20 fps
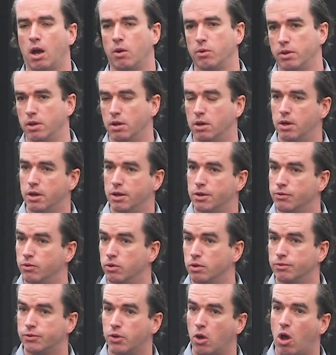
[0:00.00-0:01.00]
within an
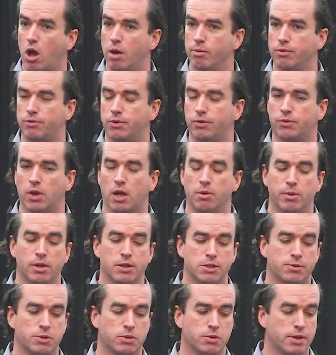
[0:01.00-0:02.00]
interval of time of 15
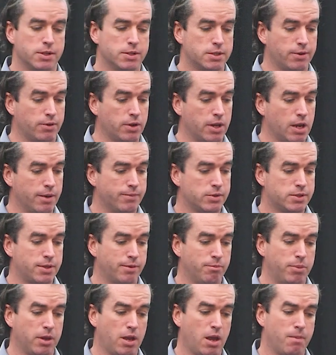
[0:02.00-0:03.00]
minutes between 7am and
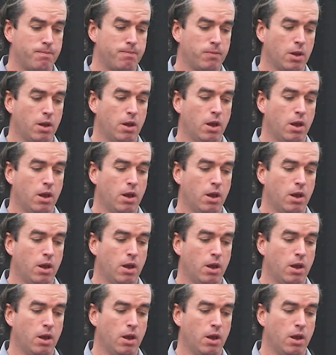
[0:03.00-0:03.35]
7pm.